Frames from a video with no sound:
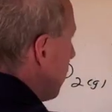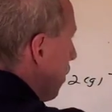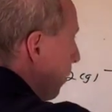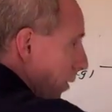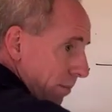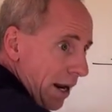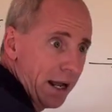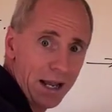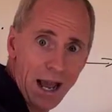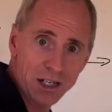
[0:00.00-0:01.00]
like what, what might
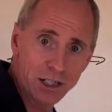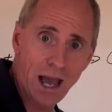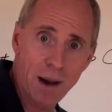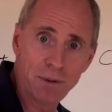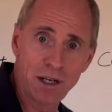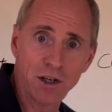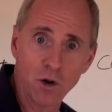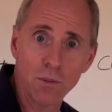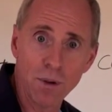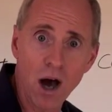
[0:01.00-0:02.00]
actually happen in
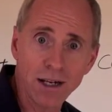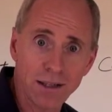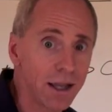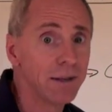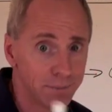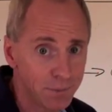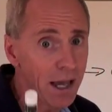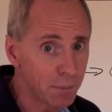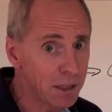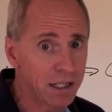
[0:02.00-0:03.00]
your own body then.
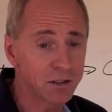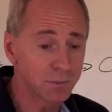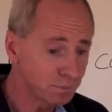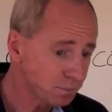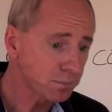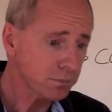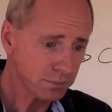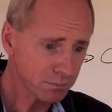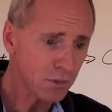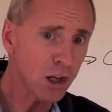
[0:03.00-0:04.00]
Yeah, because
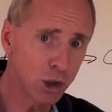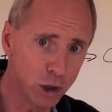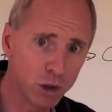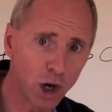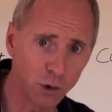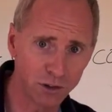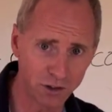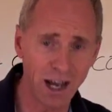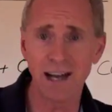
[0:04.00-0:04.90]
glucose is